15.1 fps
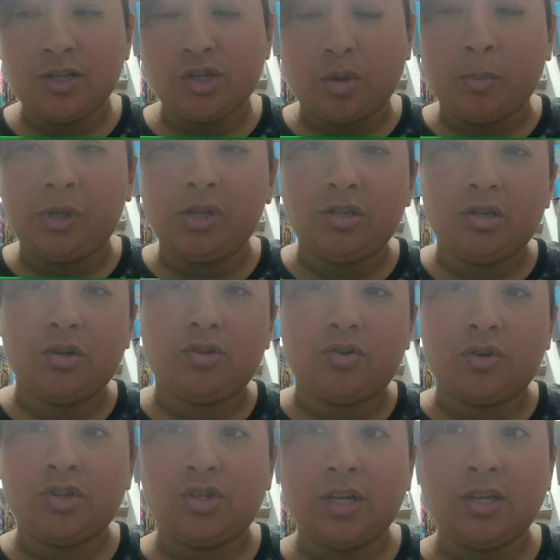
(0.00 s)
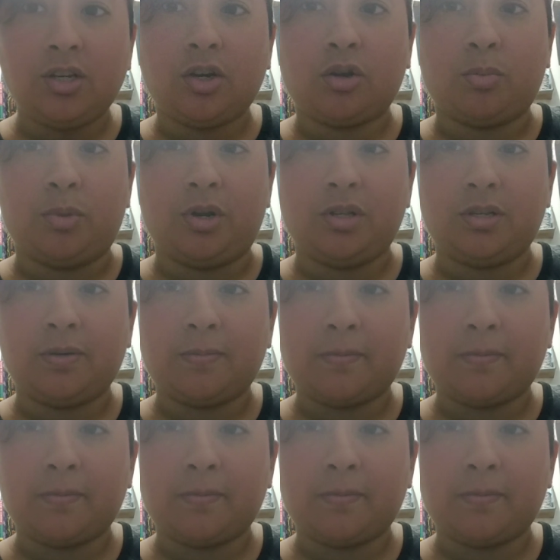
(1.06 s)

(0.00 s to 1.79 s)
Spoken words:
community or transgender community.